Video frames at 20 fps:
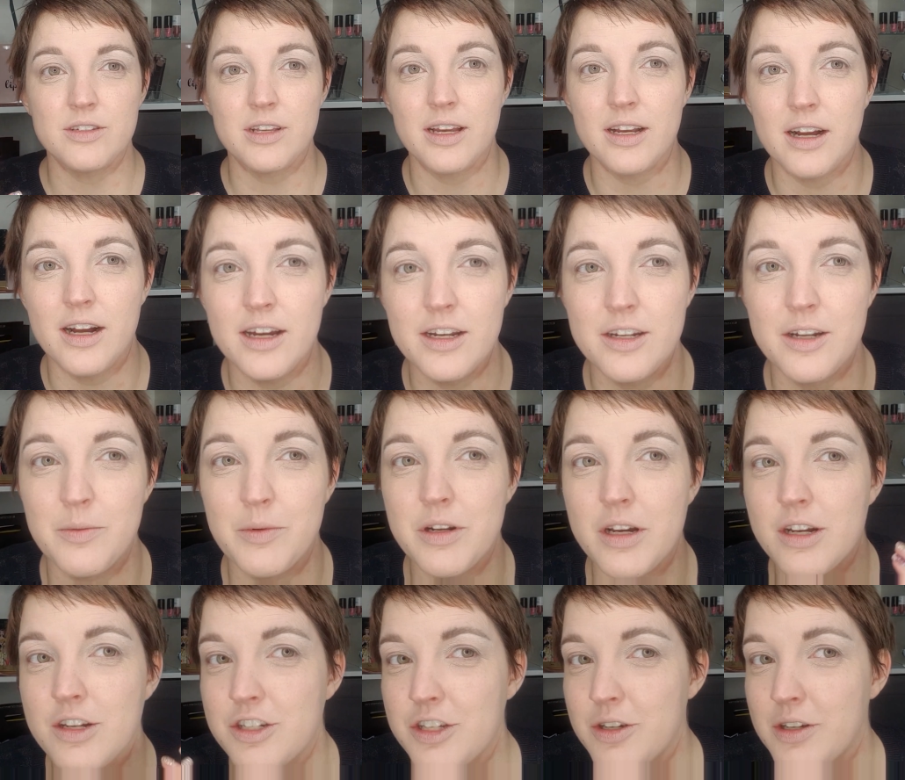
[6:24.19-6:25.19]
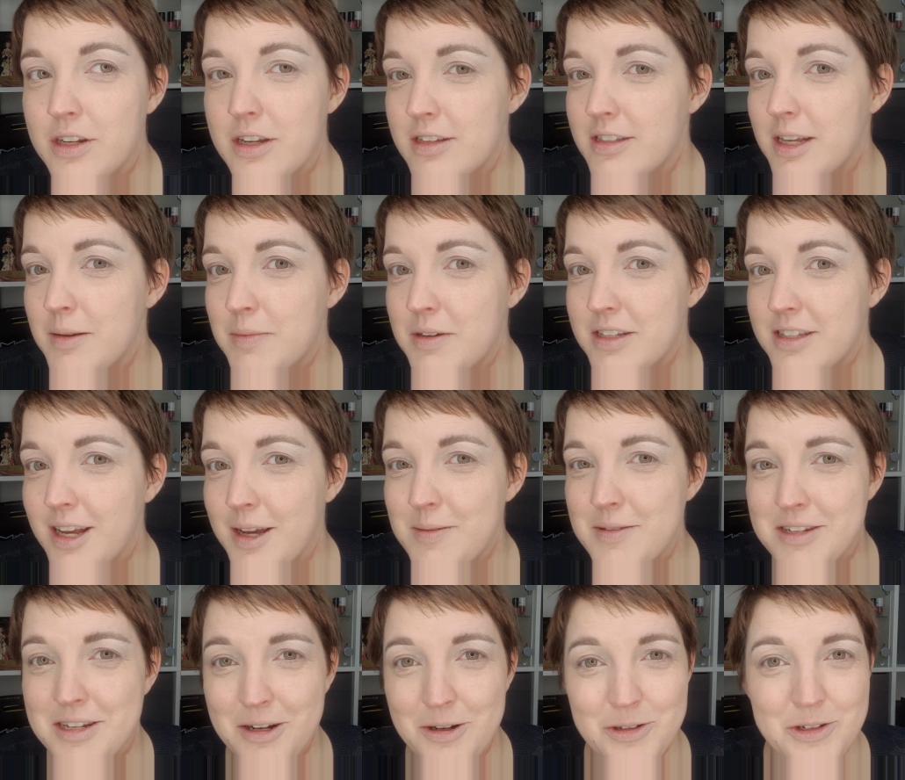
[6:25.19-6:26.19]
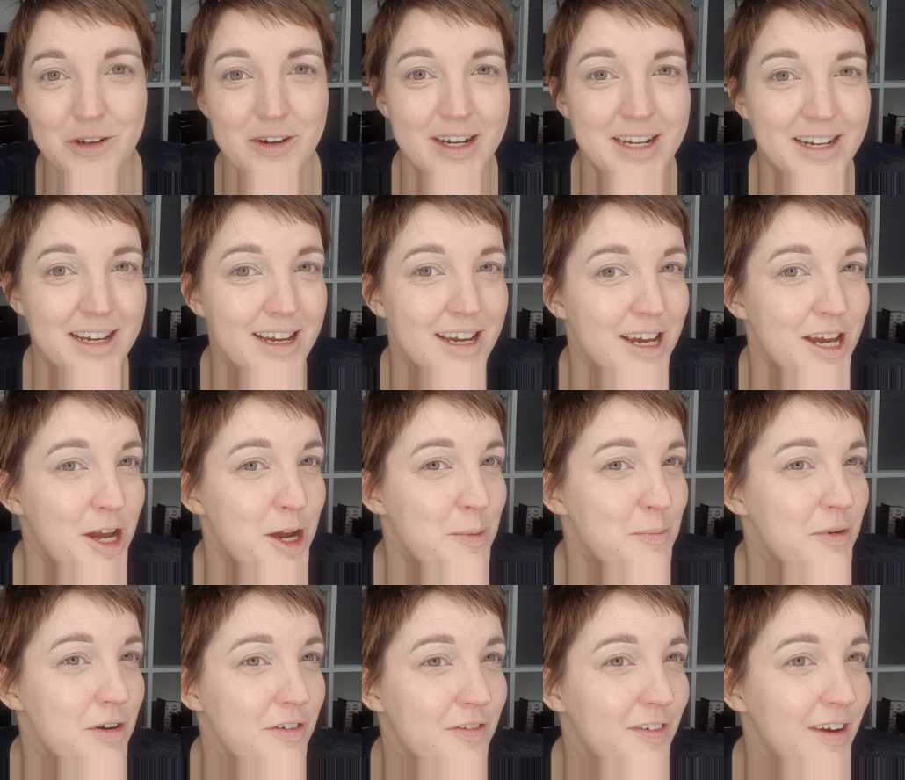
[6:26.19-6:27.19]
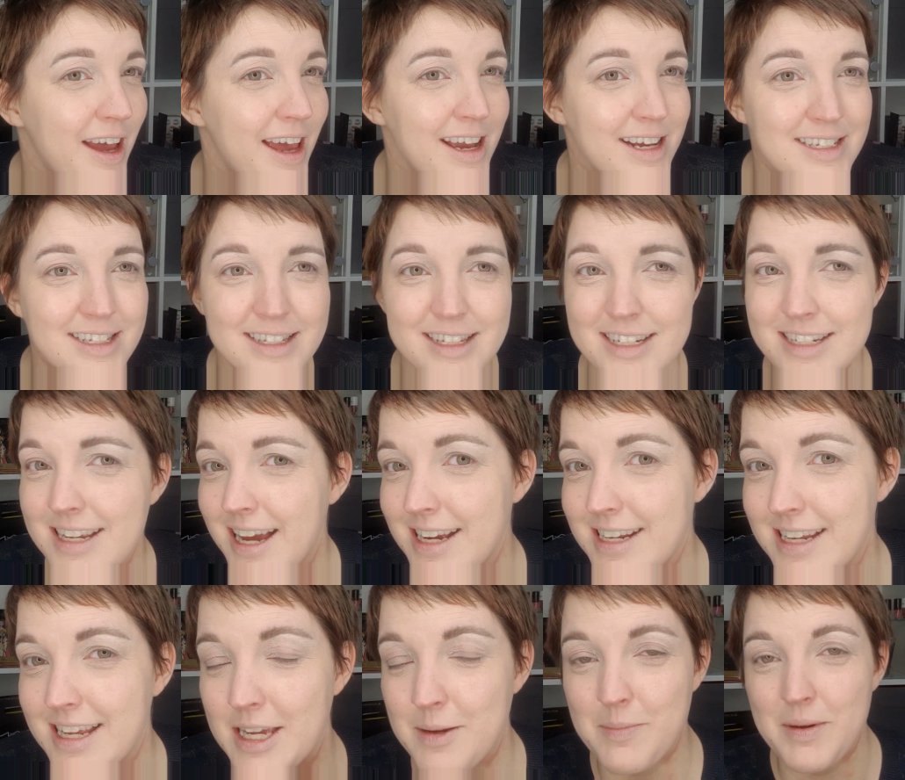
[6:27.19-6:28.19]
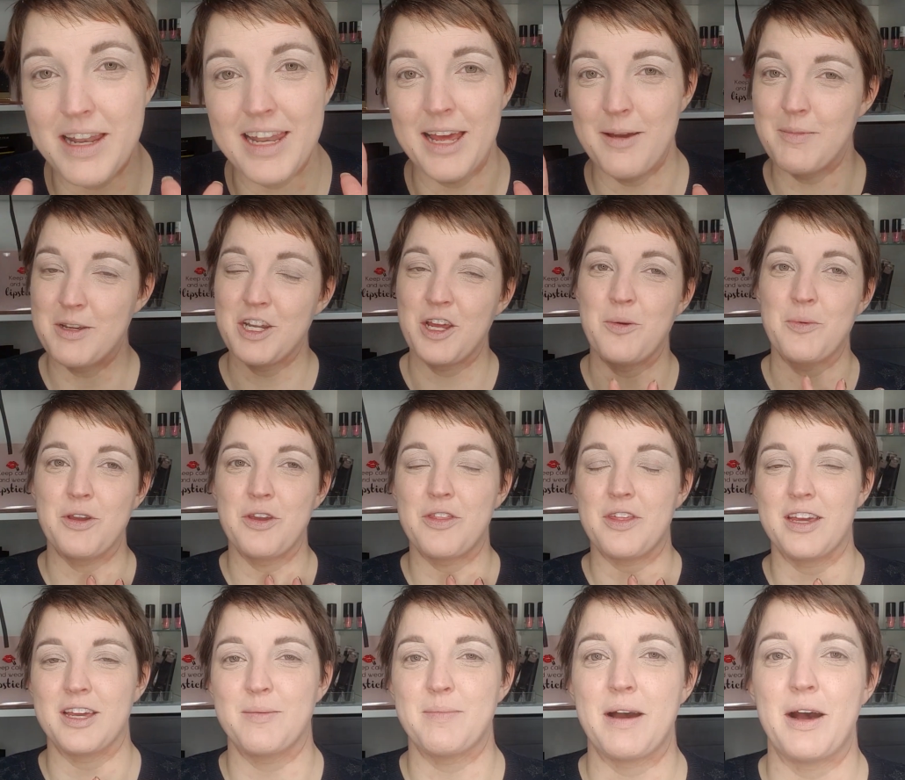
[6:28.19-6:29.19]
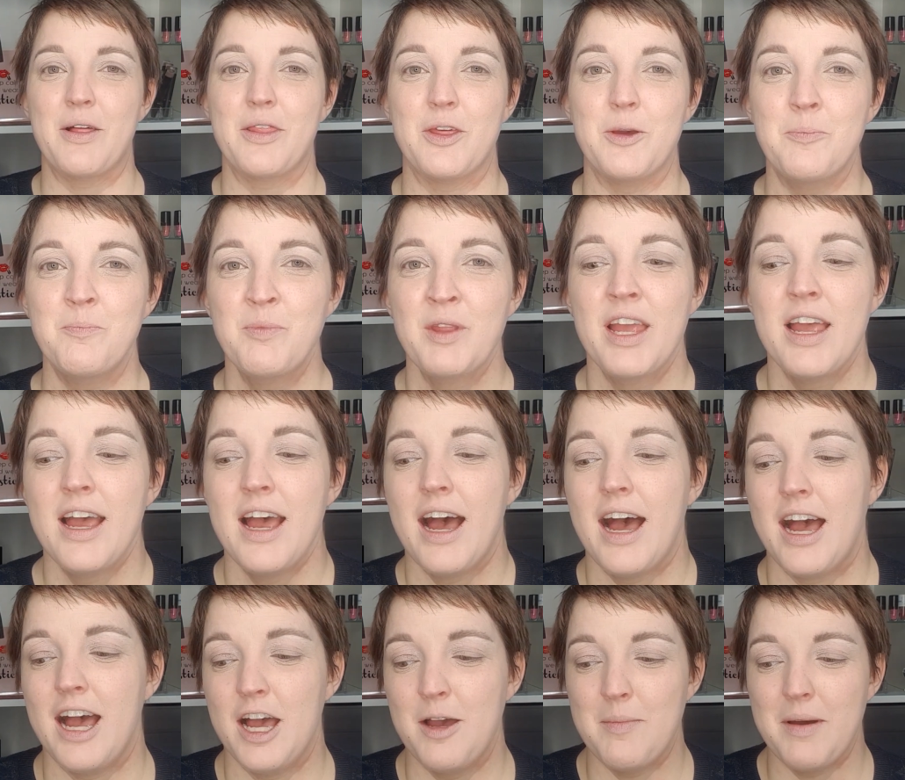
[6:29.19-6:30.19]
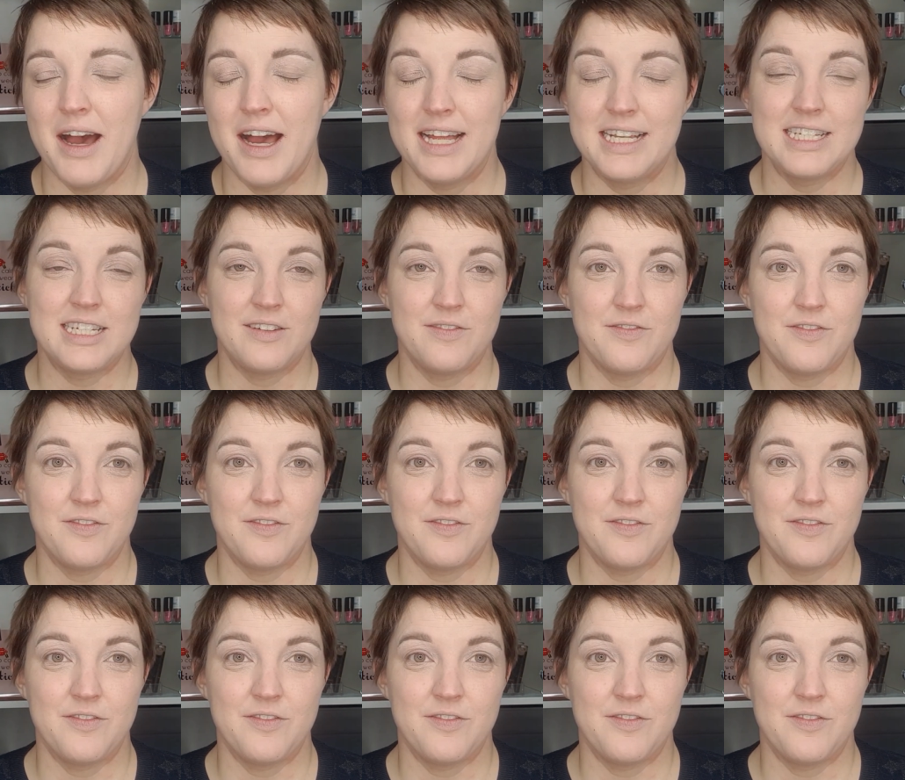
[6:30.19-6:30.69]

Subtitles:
I kind of don't want to go too close up because I'm still trying to perfect the technique, but let me know what you think about them. And